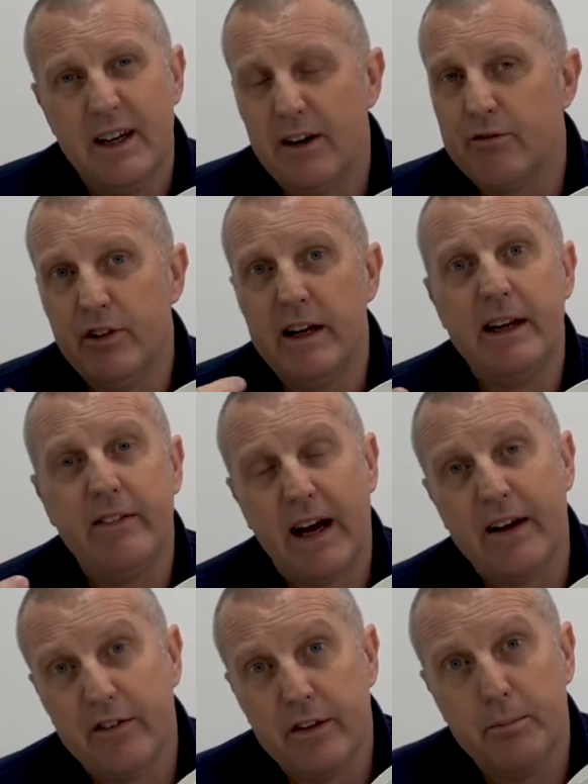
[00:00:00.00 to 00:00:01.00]
and really
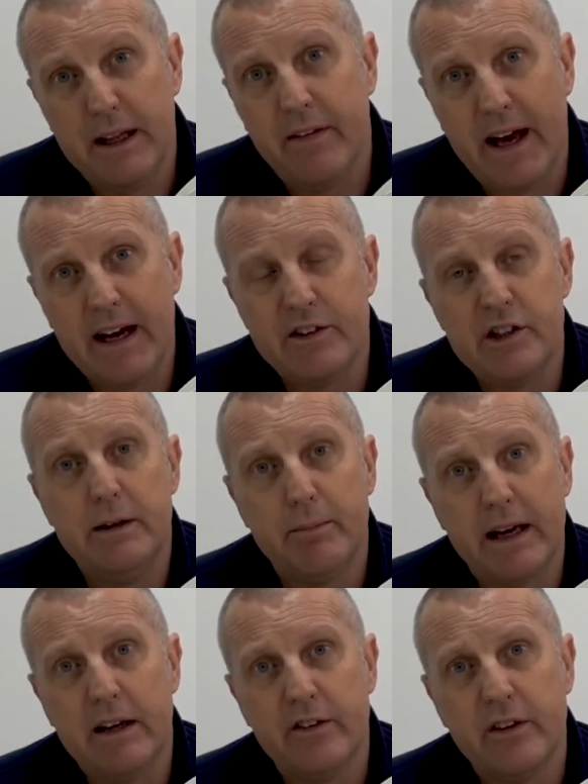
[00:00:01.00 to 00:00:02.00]
that's the bit that actually
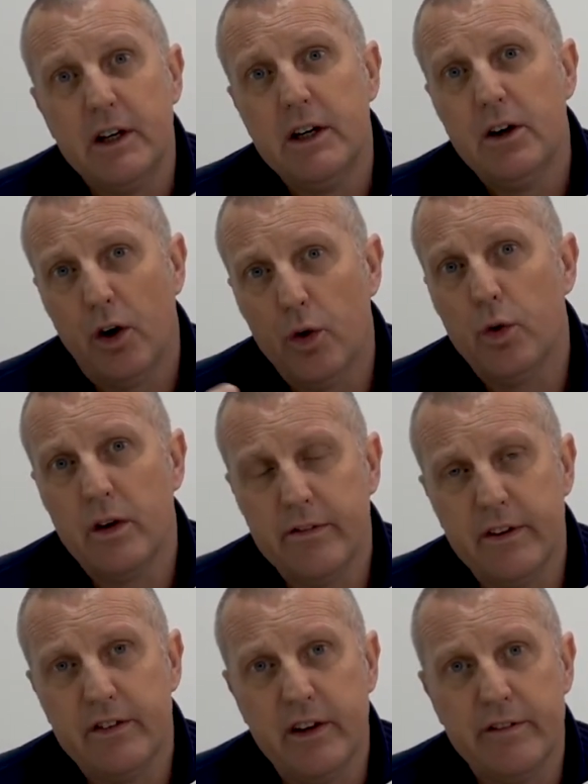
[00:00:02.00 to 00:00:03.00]
makes all of
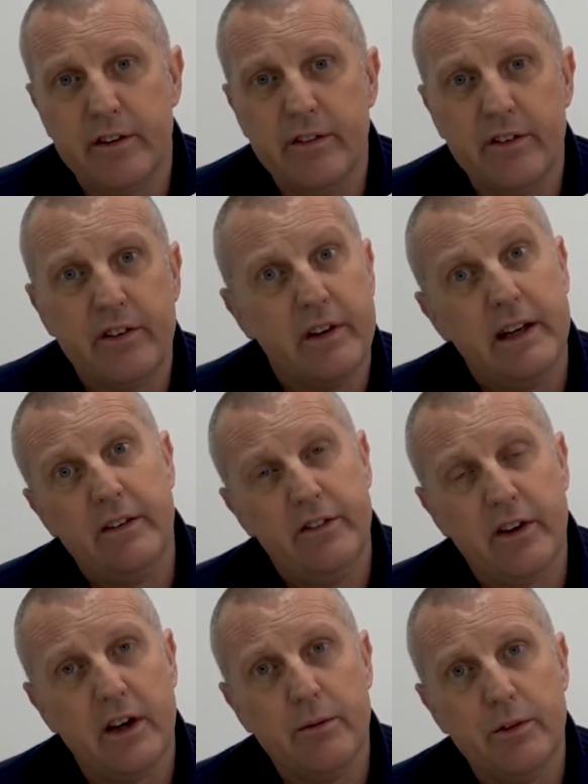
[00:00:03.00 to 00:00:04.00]
the difference in
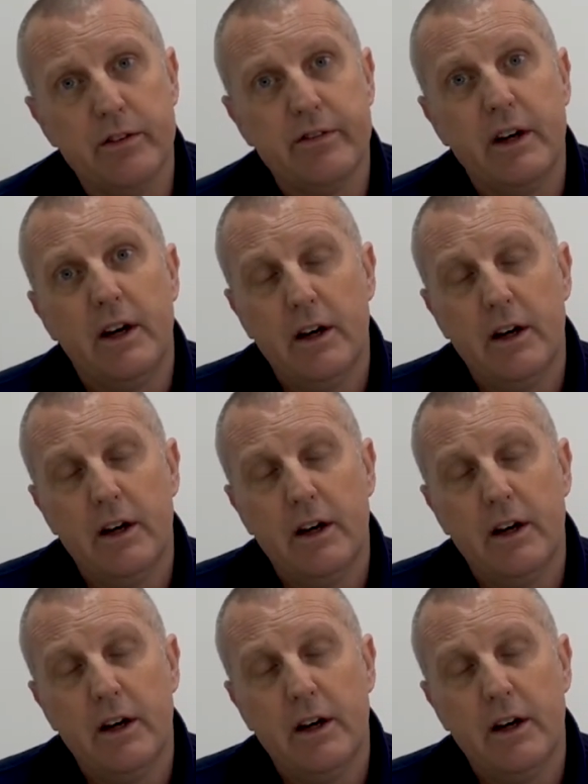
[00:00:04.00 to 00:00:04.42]
terms of